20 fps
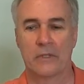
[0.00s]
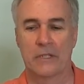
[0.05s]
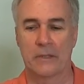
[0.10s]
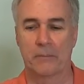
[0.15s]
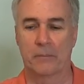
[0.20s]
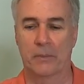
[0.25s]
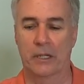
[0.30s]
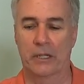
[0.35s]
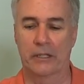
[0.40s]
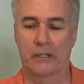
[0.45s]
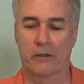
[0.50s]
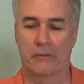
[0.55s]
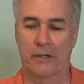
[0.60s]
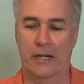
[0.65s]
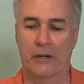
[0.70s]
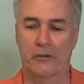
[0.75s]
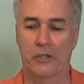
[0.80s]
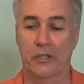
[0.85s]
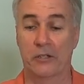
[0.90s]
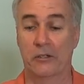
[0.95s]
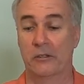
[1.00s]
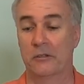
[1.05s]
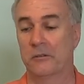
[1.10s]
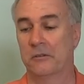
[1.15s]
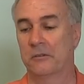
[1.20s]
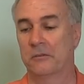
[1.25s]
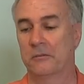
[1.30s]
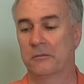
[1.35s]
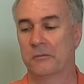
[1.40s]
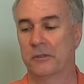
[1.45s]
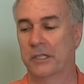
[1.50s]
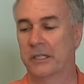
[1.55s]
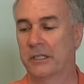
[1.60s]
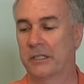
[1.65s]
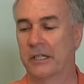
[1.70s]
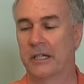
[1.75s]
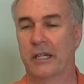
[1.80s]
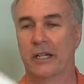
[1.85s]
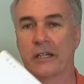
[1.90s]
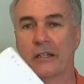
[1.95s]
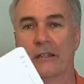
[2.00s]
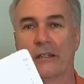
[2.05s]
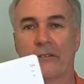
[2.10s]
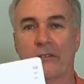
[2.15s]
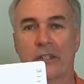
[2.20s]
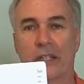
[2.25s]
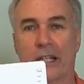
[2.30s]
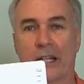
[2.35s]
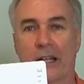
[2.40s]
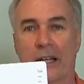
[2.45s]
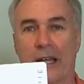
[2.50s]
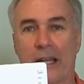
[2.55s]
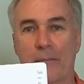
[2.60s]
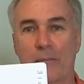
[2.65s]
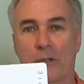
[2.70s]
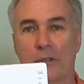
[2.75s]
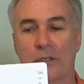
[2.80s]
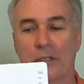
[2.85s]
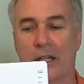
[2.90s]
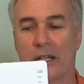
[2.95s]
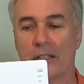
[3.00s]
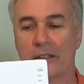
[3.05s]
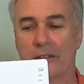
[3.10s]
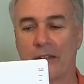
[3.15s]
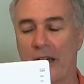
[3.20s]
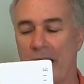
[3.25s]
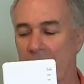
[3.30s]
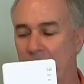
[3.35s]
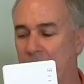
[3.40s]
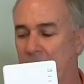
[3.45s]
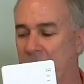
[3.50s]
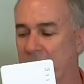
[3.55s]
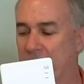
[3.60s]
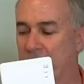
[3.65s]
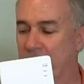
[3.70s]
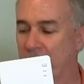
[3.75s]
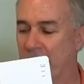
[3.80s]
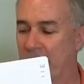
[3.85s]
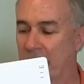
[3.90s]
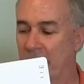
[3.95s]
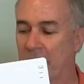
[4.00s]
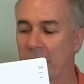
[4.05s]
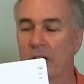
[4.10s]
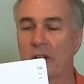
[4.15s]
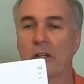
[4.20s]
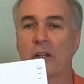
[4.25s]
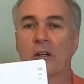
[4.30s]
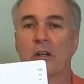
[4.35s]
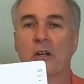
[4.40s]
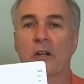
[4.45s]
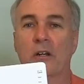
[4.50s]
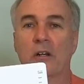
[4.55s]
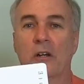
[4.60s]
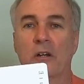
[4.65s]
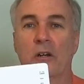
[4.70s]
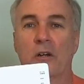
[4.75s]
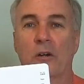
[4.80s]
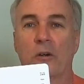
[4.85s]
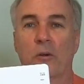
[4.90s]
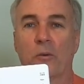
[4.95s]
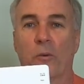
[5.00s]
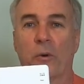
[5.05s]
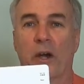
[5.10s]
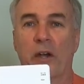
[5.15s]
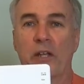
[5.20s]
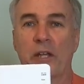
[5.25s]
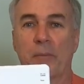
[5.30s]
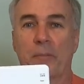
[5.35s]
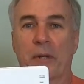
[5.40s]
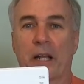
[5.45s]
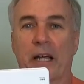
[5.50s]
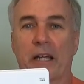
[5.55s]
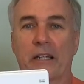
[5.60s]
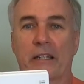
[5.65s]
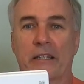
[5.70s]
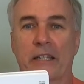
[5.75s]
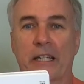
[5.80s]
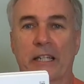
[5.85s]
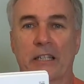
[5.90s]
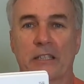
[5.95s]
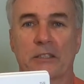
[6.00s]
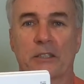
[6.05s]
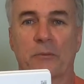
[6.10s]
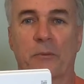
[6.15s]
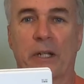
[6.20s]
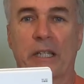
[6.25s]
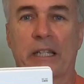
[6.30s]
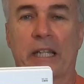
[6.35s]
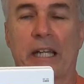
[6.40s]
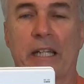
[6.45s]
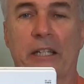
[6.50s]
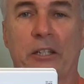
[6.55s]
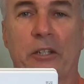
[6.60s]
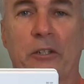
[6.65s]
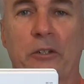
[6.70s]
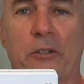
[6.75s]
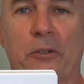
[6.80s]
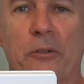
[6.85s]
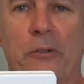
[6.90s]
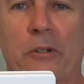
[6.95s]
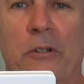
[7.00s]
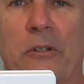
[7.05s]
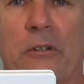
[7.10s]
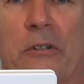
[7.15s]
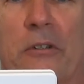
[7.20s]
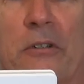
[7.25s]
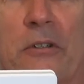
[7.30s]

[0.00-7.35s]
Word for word: Simple little router with uh, everything labeled on top as to where you plug things and what they do.